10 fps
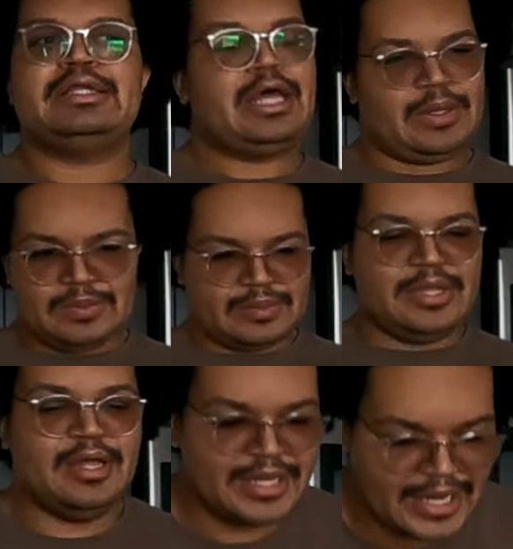no,
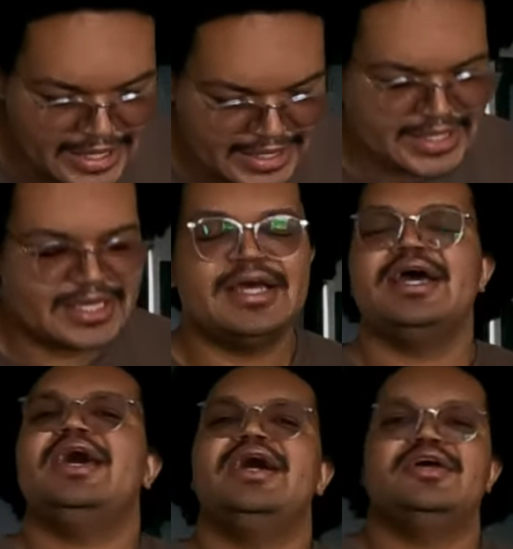like,
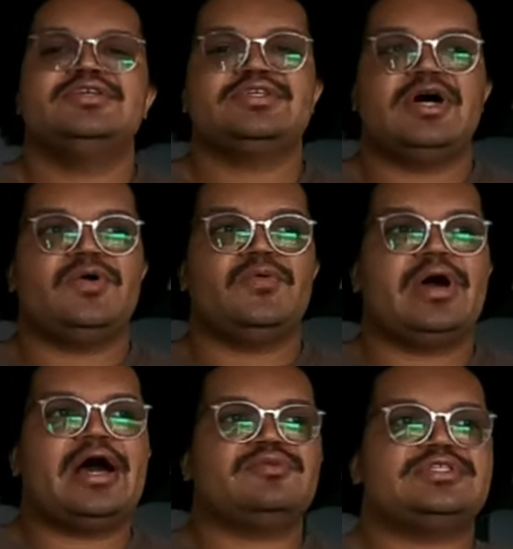
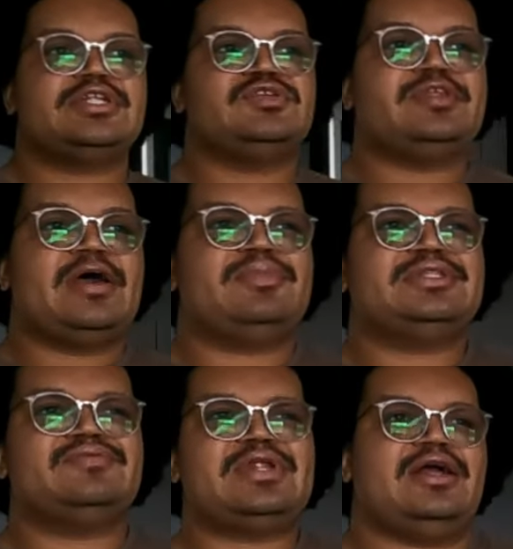so I was gonna do that.
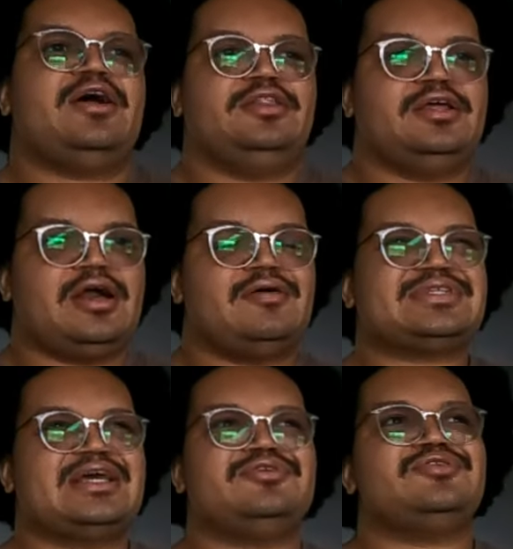But then when I got in there, I
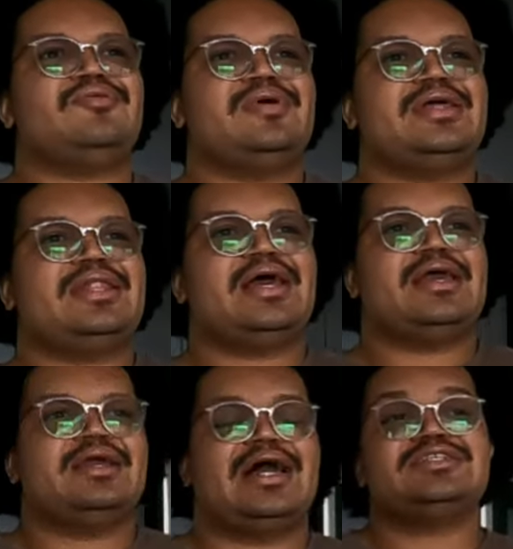was like, you know what?
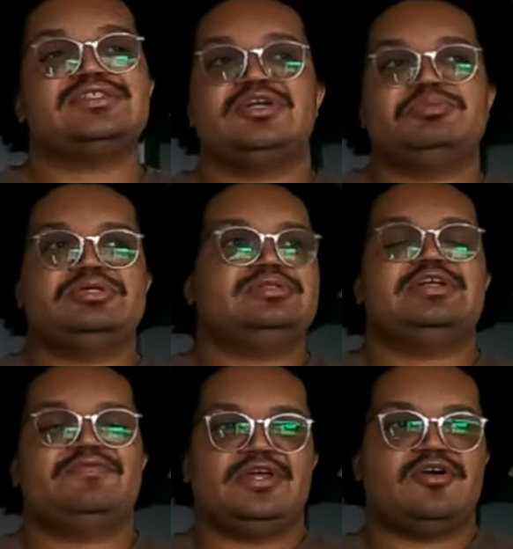Like, I just started putting
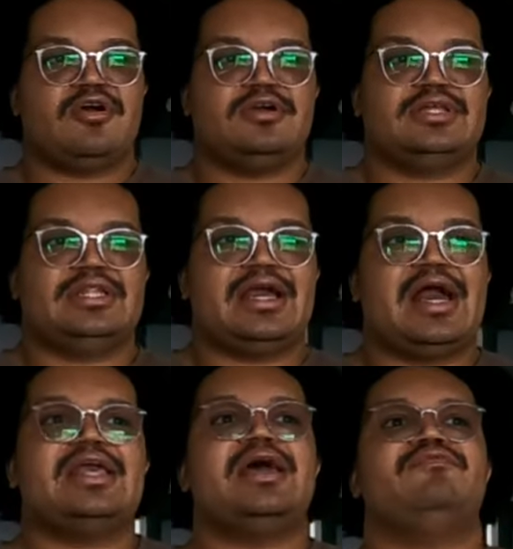stuff in the cart that
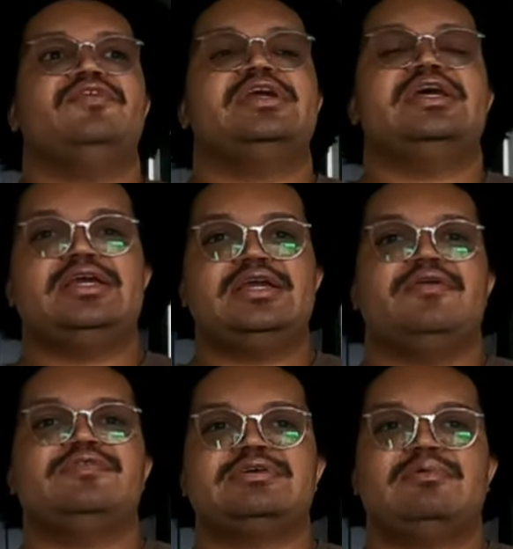like I kept forgetting
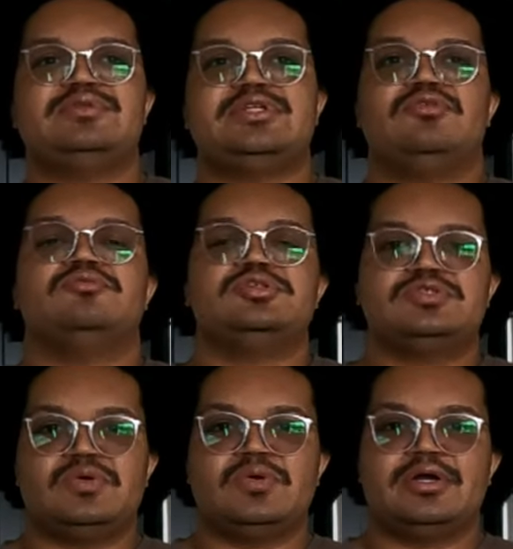every time I went to the grocery
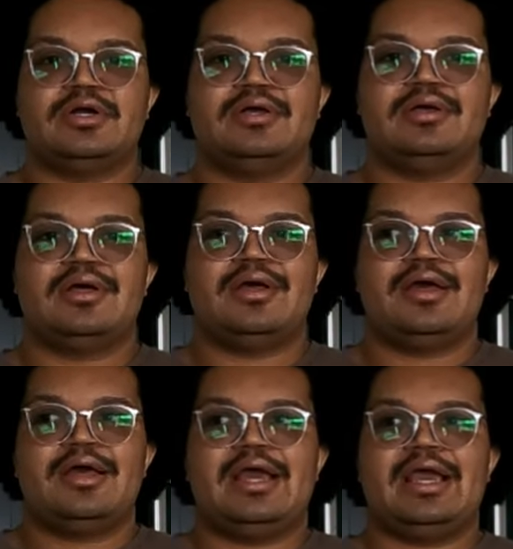store
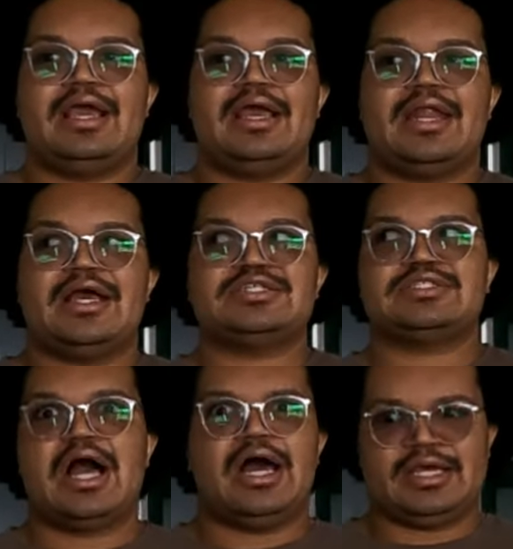and I
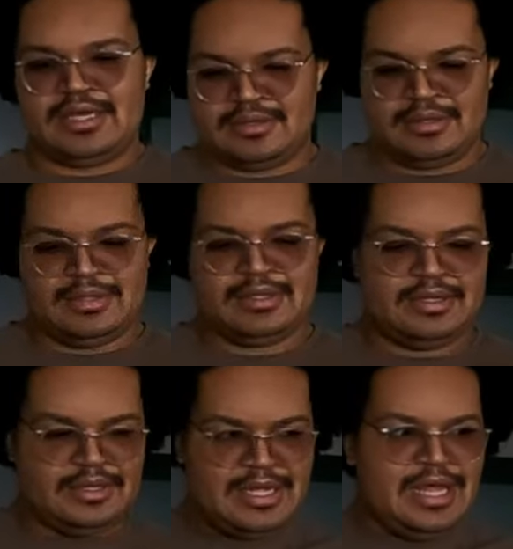just got it.
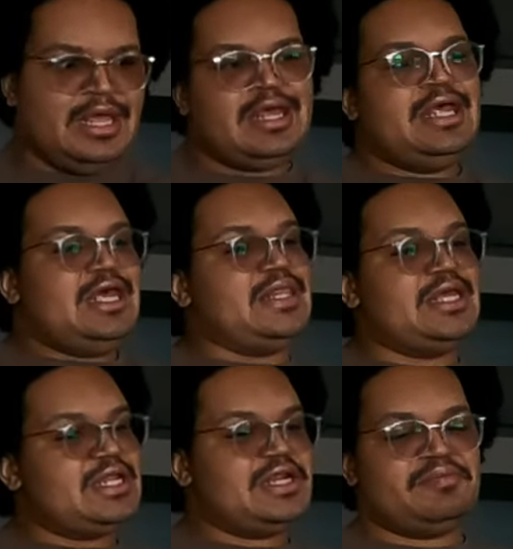And
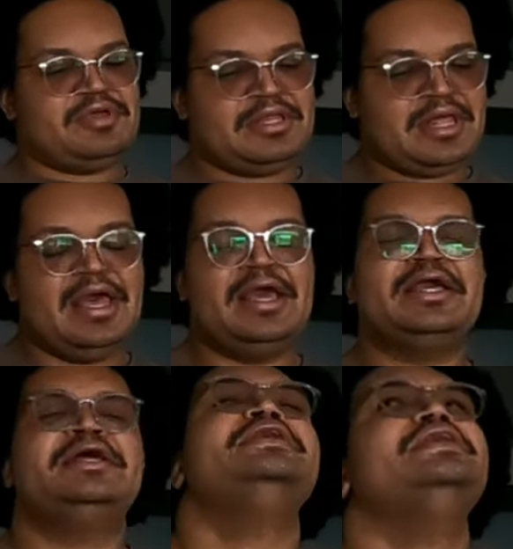then it ended up being
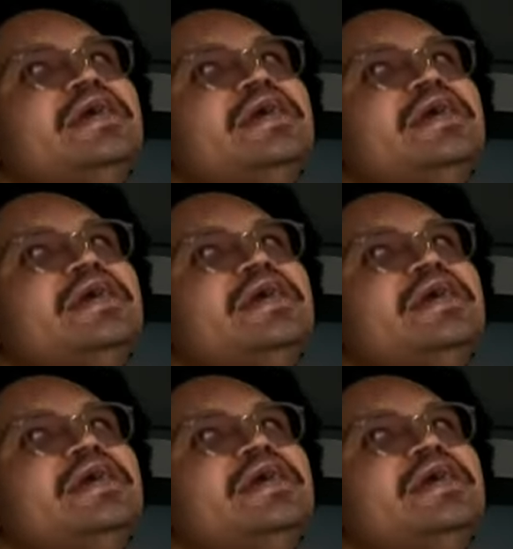like